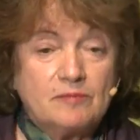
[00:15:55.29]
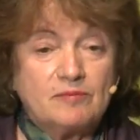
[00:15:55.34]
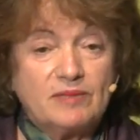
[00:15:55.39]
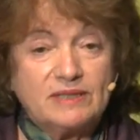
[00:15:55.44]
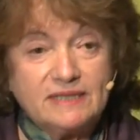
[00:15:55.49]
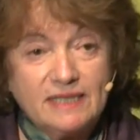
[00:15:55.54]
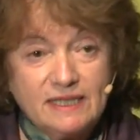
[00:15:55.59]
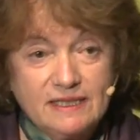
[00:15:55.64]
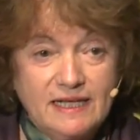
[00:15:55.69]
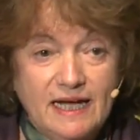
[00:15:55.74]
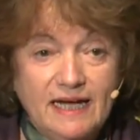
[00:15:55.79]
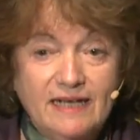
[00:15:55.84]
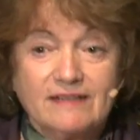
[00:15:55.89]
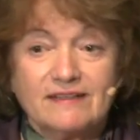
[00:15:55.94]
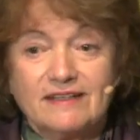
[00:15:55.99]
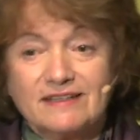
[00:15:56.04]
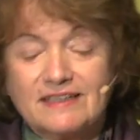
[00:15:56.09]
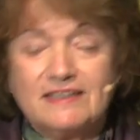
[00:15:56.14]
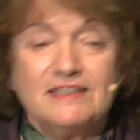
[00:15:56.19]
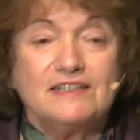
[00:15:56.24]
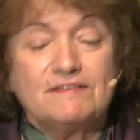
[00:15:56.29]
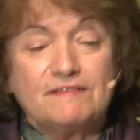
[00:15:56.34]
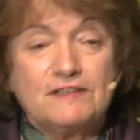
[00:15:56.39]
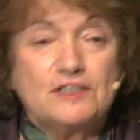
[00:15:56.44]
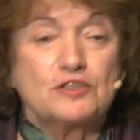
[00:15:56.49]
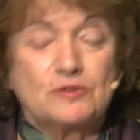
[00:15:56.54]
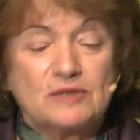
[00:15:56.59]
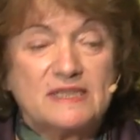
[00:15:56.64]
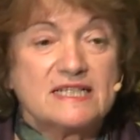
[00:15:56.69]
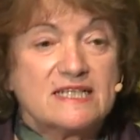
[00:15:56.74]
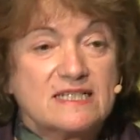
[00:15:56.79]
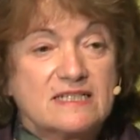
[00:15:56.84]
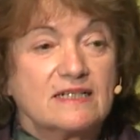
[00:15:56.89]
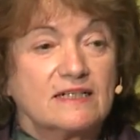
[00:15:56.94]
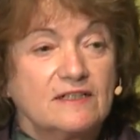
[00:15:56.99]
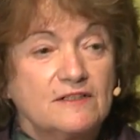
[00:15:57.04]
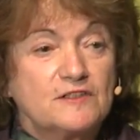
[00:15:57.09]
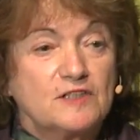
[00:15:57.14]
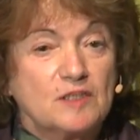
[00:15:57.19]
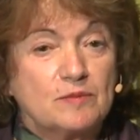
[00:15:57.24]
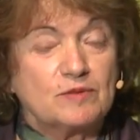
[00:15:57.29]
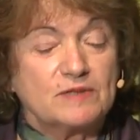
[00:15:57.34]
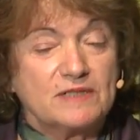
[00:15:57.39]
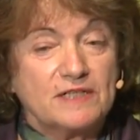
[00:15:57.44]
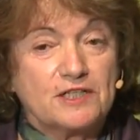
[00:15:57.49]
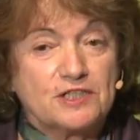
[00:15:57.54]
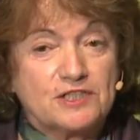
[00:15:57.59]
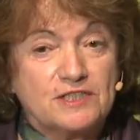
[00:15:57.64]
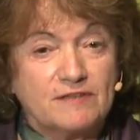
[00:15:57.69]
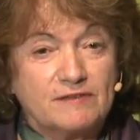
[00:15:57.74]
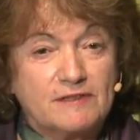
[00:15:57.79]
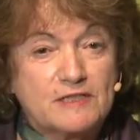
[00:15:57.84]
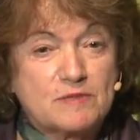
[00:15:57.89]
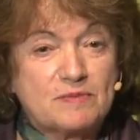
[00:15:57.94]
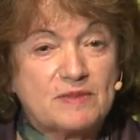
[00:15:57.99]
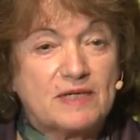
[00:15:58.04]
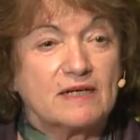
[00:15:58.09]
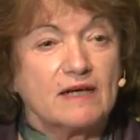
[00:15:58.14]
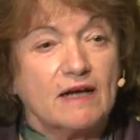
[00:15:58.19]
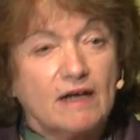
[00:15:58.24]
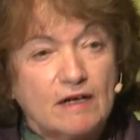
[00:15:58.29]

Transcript: but they lack that individualistic interpretation of it as being